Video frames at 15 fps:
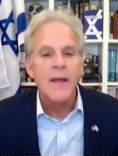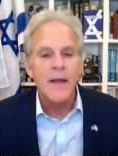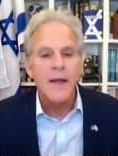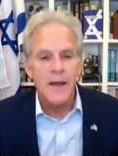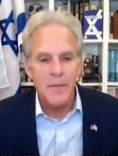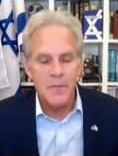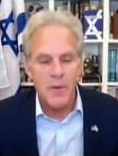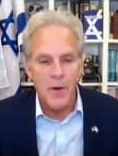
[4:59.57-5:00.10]

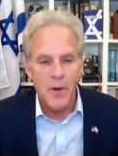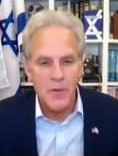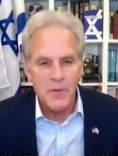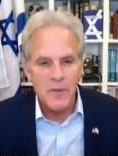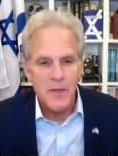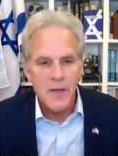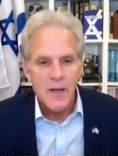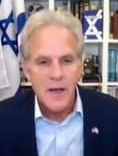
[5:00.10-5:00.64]
and
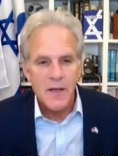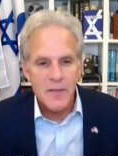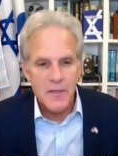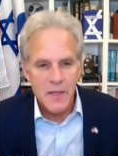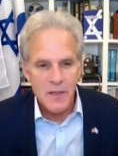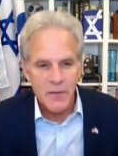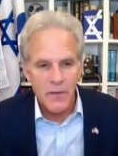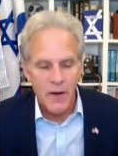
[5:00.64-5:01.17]
impose a
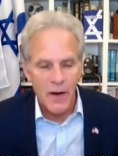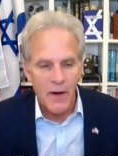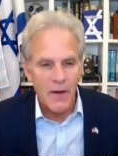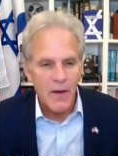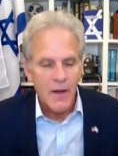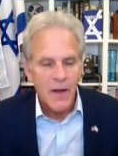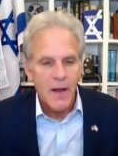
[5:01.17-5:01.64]
ceasefire.